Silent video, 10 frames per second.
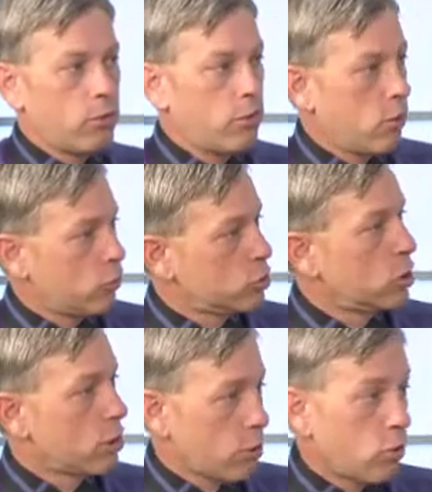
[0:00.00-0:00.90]
there's
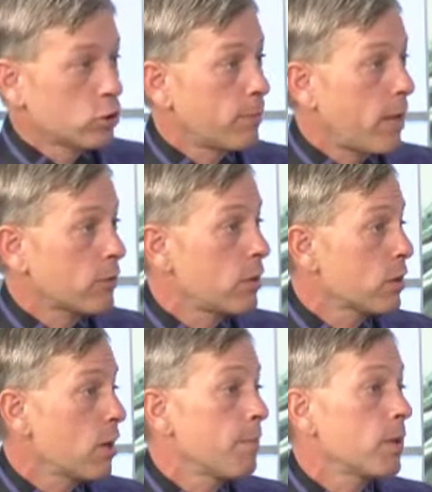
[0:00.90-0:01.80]
concerns about this
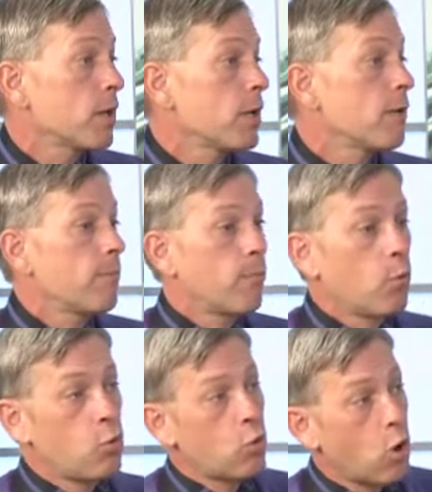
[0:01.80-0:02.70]
company,
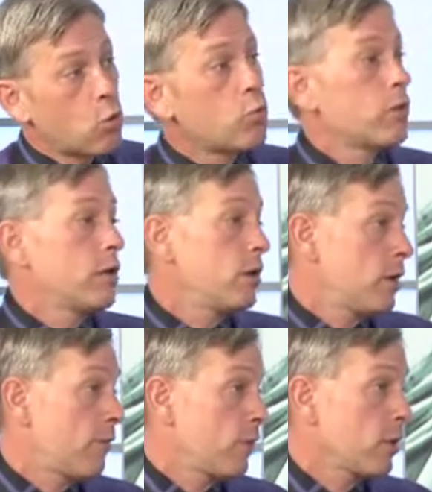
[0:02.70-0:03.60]
who owns it, and
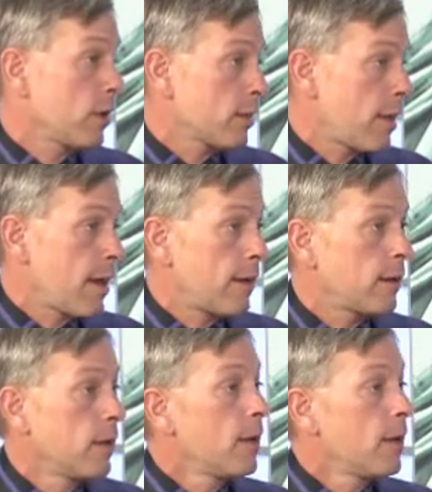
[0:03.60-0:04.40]
everything like that.